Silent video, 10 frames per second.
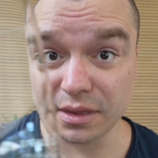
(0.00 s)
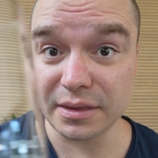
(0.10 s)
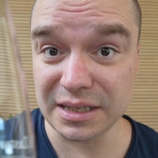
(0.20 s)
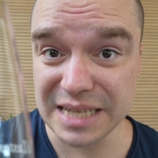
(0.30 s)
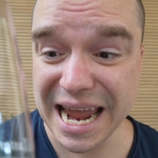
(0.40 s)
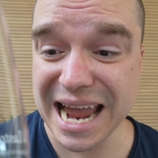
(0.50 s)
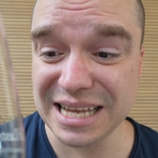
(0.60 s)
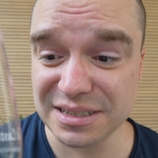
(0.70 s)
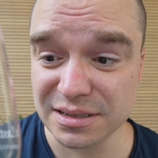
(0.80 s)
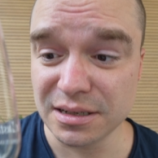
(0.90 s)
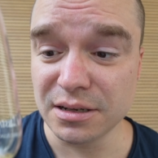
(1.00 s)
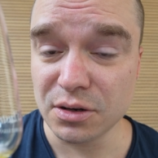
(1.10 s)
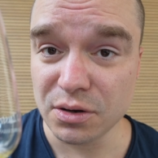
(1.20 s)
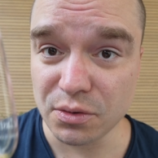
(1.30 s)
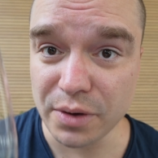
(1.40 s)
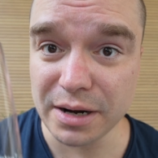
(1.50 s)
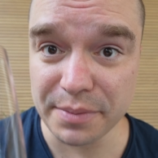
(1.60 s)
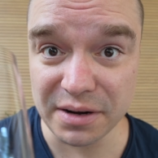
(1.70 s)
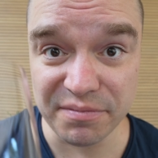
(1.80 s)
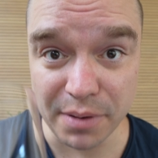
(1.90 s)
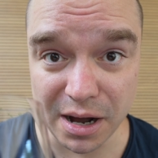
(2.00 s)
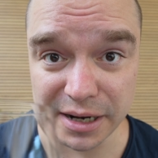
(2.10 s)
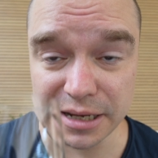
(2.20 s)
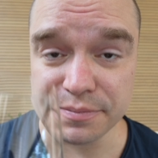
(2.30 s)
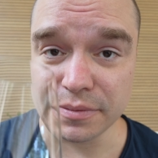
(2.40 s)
This has quite a bit of body.